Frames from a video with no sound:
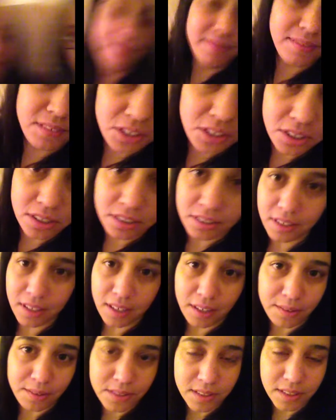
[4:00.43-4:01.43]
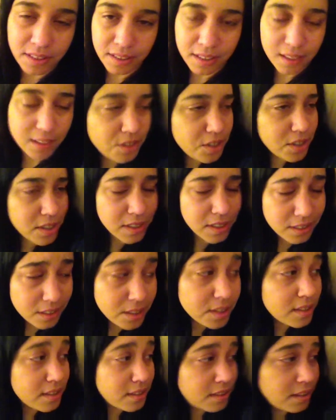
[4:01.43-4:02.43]
I'm like she a loves cookie cookies. She's a,
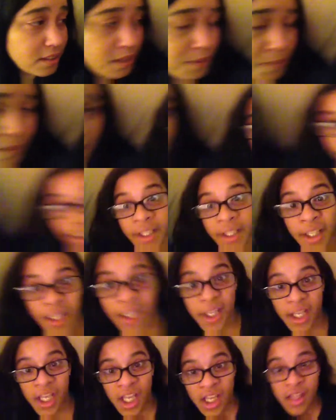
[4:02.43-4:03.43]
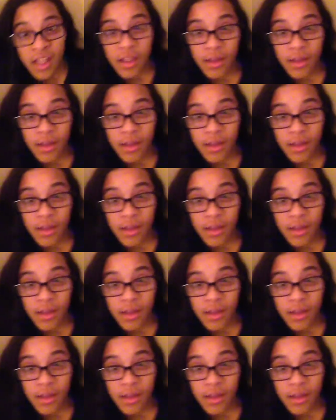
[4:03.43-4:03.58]
she's a cookie monster, and she's hyper.